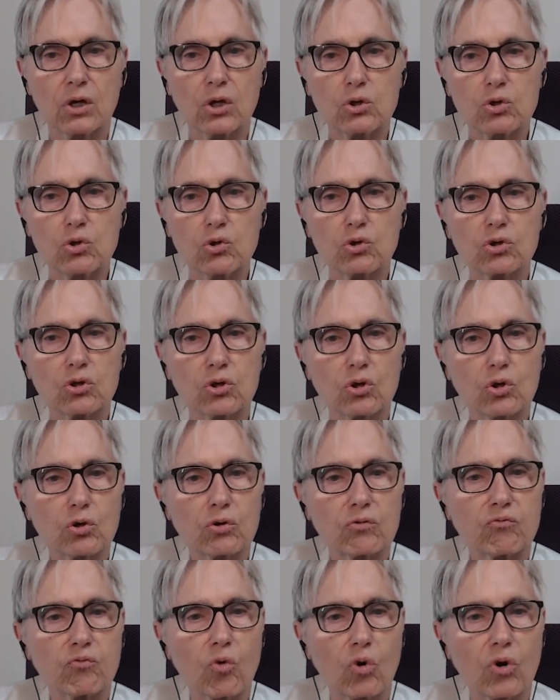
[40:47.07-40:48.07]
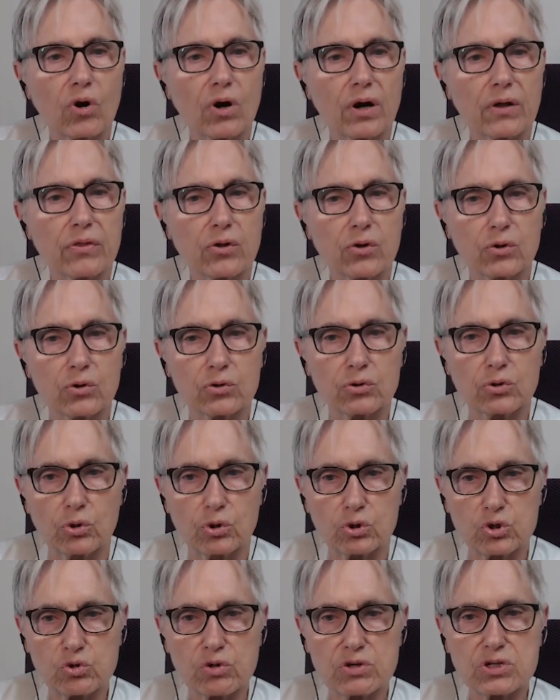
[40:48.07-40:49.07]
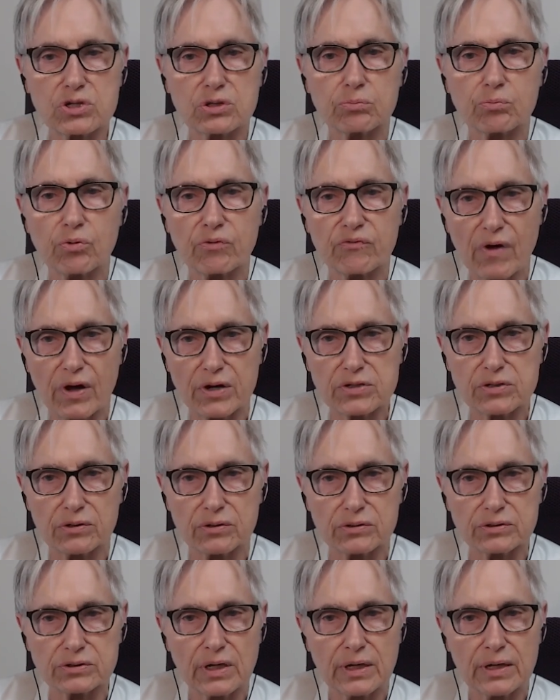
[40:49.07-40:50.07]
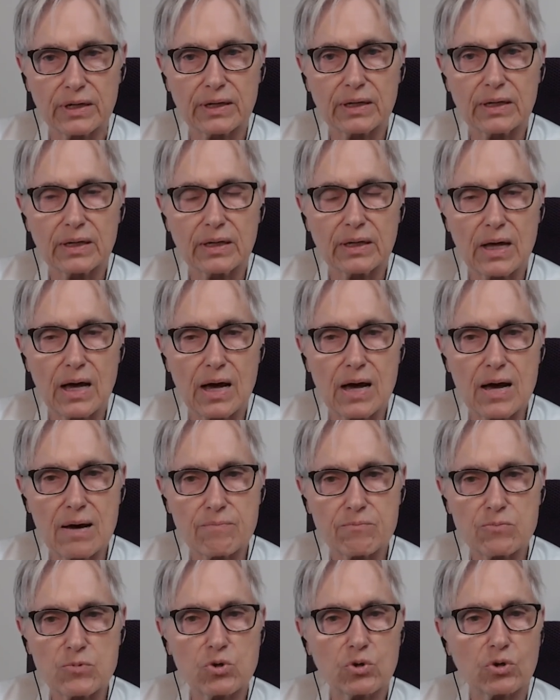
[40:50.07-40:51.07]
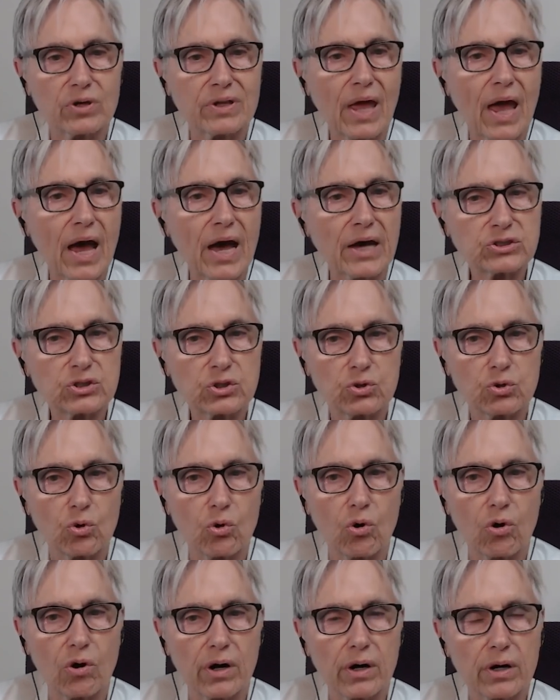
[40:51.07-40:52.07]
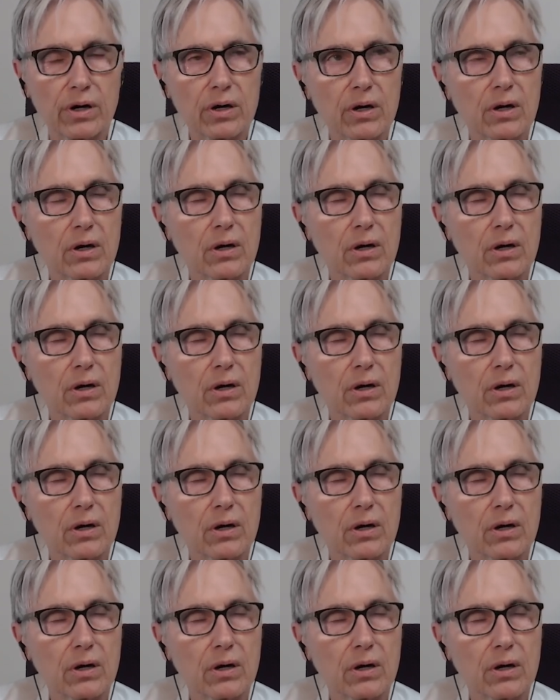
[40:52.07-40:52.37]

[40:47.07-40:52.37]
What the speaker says: You can look for other nutrition professionals. You could ask your